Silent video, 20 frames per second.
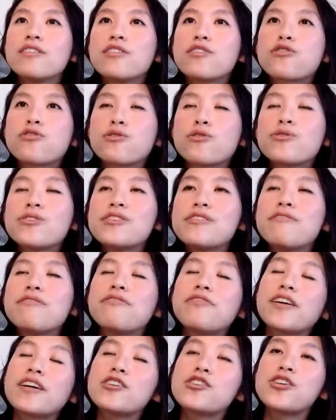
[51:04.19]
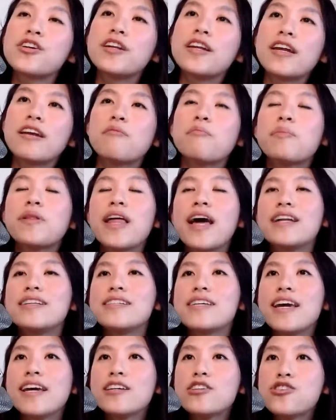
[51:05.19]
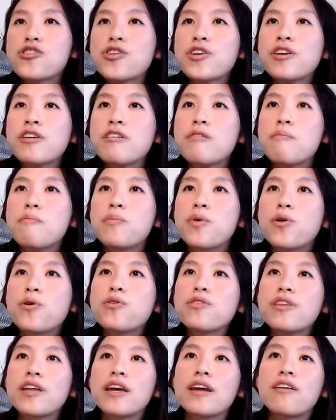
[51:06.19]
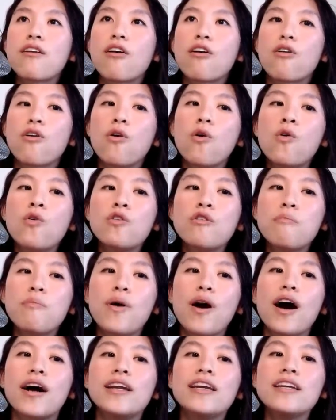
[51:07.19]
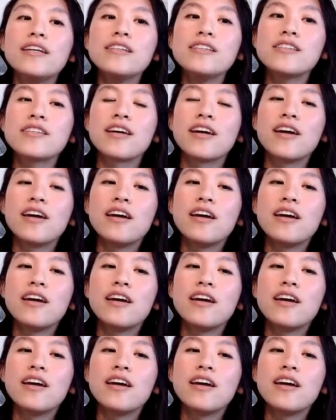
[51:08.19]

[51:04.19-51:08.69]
crucifixion implantation, both in our own bodies